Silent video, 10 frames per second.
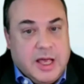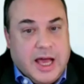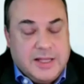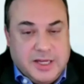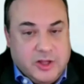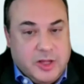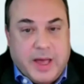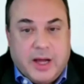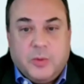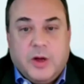I tell them,
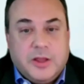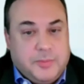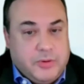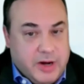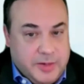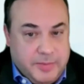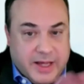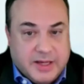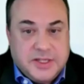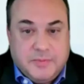I don't want the Parade
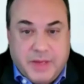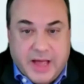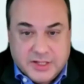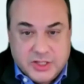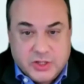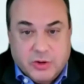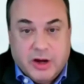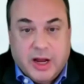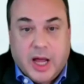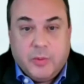magazine
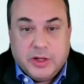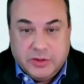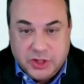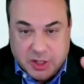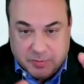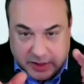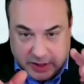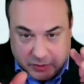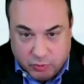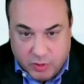backstory. I want you jumping
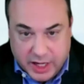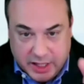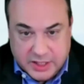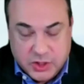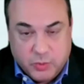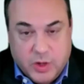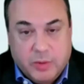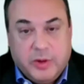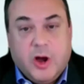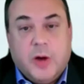in right into where
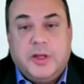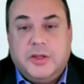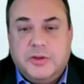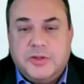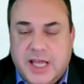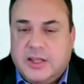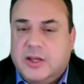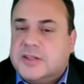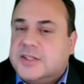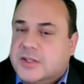we are, but you're saying you
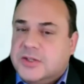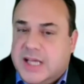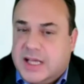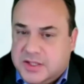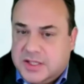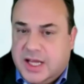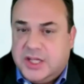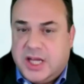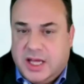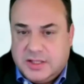can still set the stage
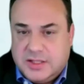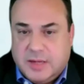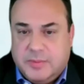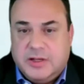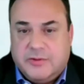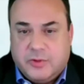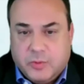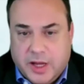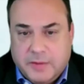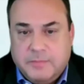ahead of time in a different way.